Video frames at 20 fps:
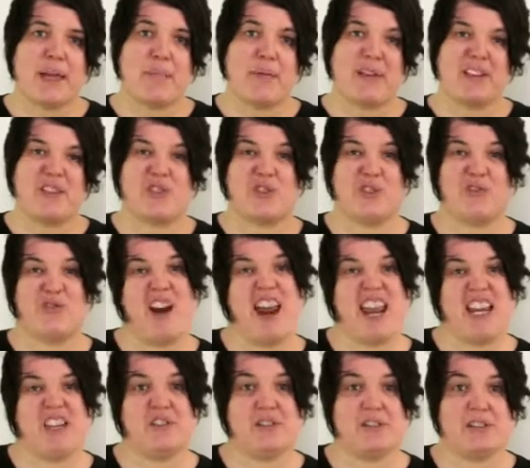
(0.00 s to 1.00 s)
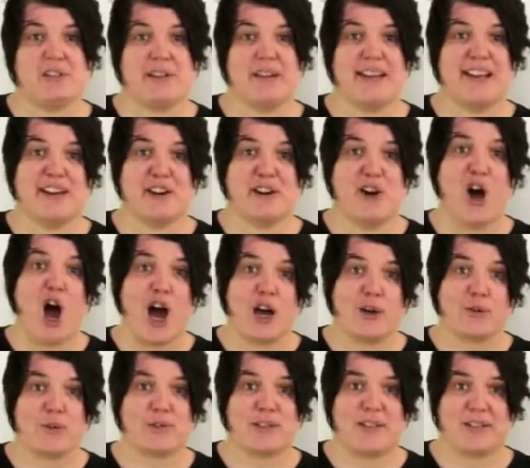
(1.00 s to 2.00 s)
a bit strange in an
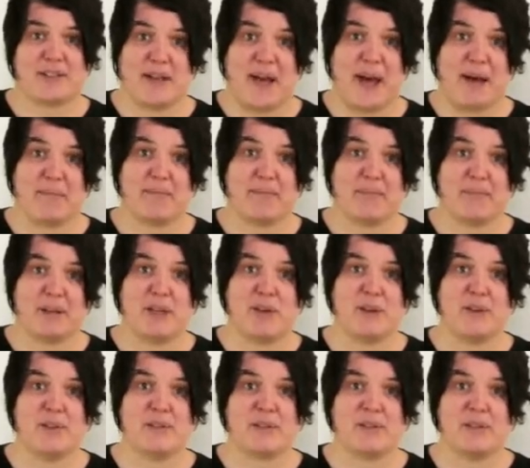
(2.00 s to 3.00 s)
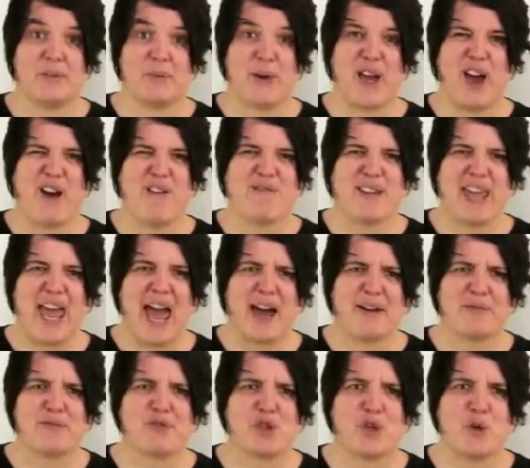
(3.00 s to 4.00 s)
IELTS exam because we only
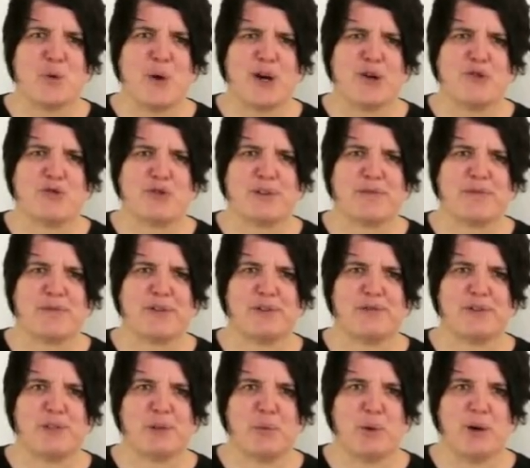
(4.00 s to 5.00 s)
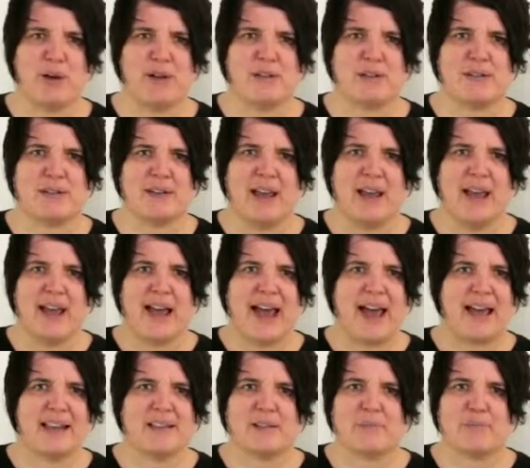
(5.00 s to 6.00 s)
have 250 words,
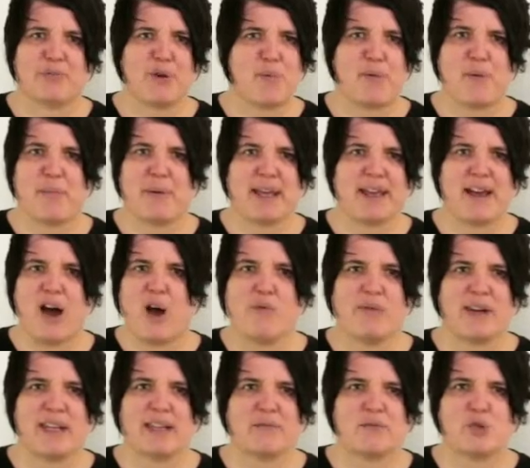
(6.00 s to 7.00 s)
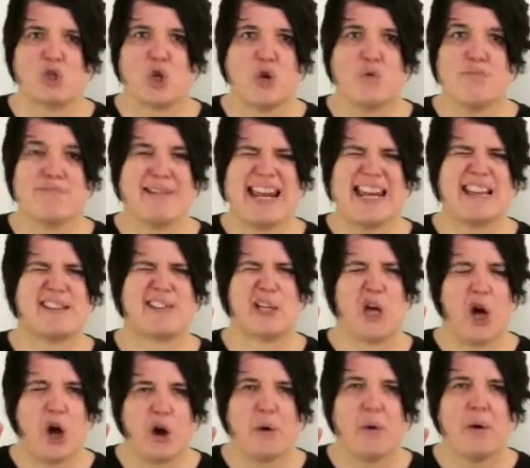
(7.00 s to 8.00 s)
and probably only 2 minutes
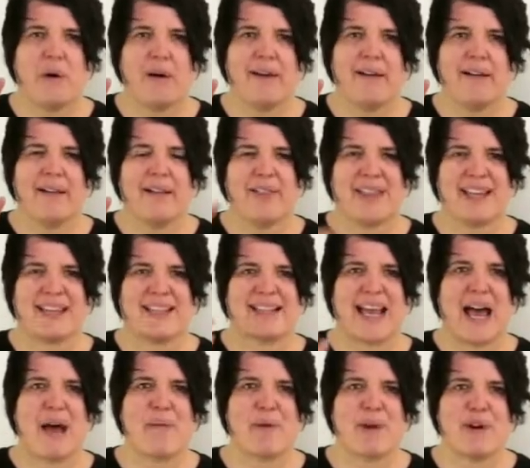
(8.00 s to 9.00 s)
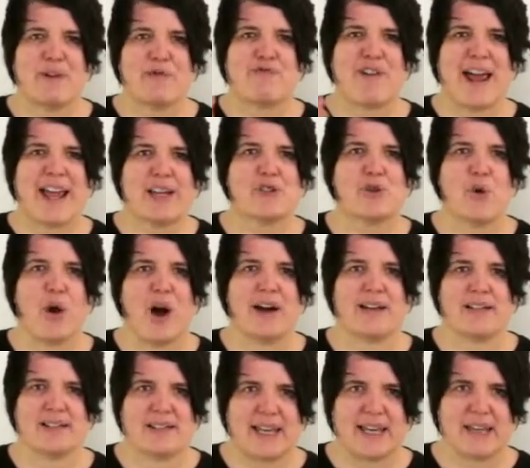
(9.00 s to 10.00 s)
ago the examiner read your
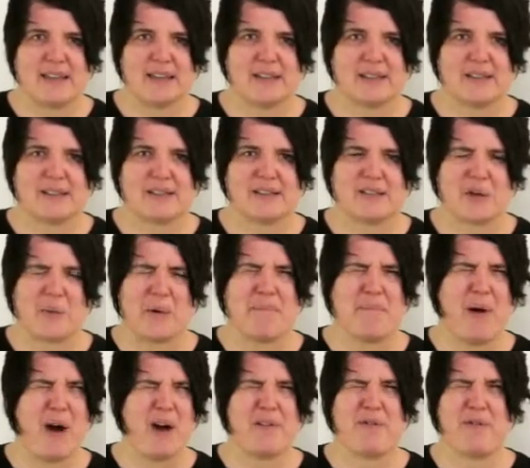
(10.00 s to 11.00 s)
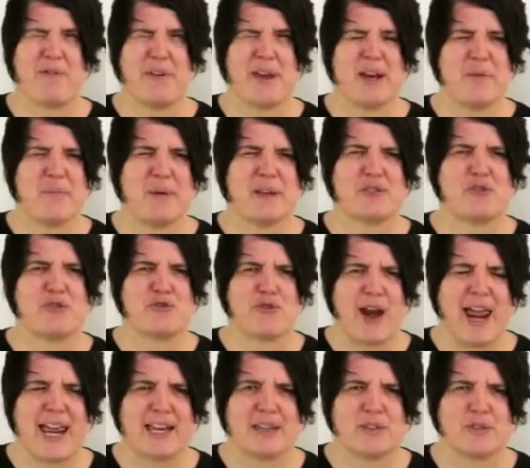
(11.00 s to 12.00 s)
ideas, so it might feel a bit
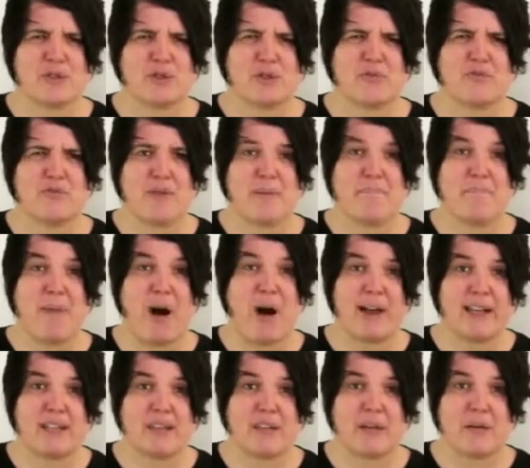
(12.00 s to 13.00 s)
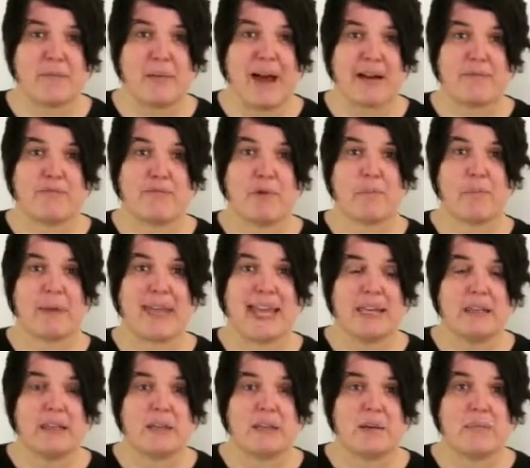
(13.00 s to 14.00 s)
strange to remind them and
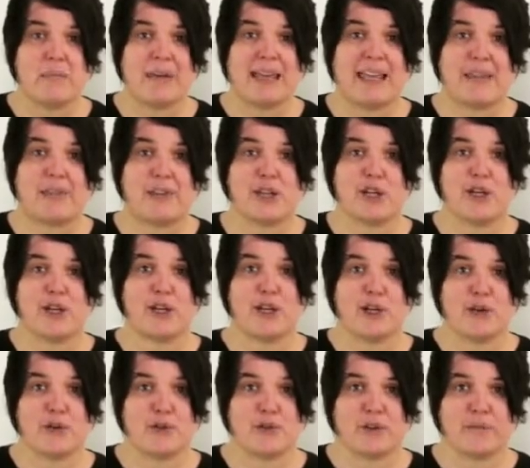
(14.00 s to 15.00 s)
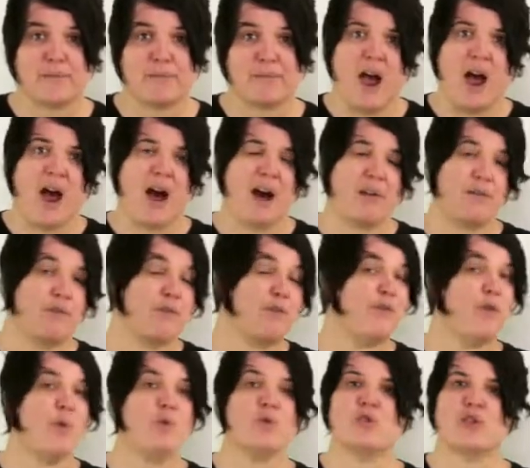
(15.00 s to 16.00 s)
repeat them in the conclusion.
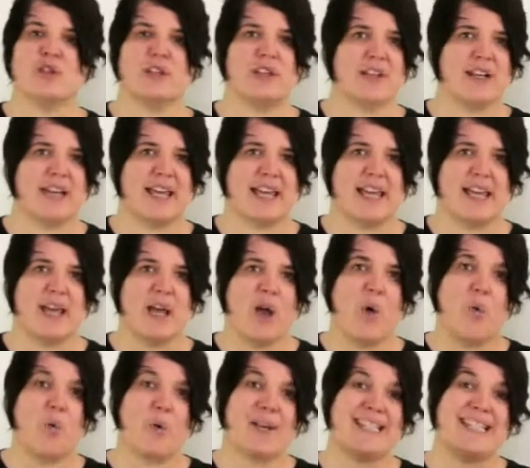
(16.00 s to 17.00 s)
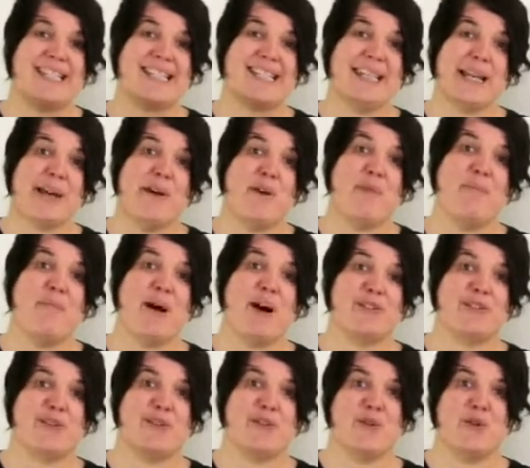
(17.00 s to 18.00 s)
Unfortunately, we still
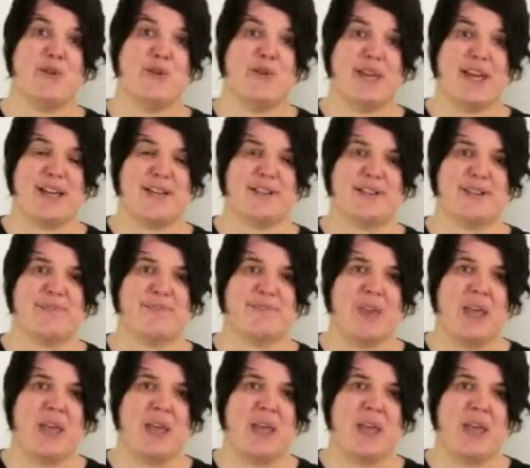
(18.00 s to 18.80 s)
must do this.